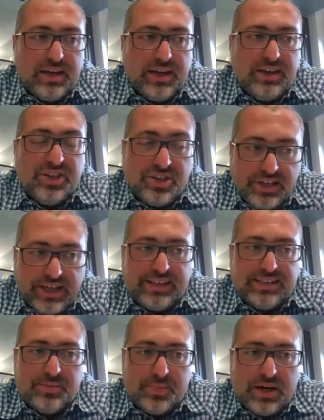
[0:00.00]

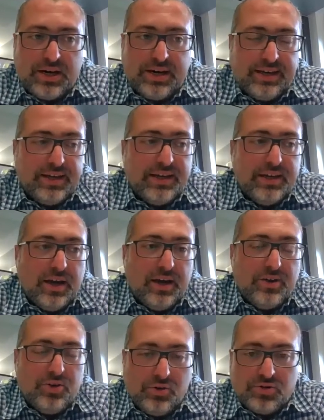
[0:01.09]
initiated by
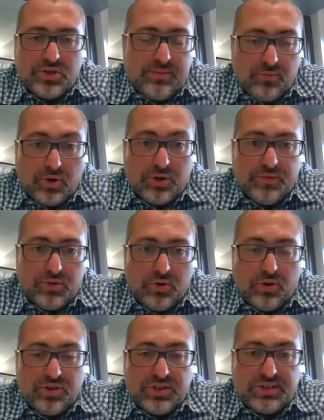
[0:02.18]
a huge network of
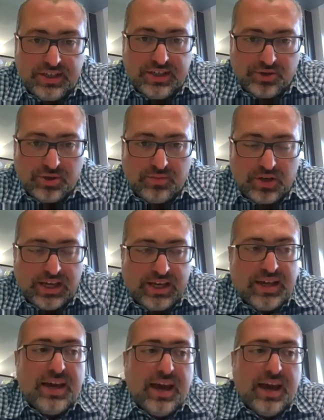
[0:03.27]
neurologists in Germany,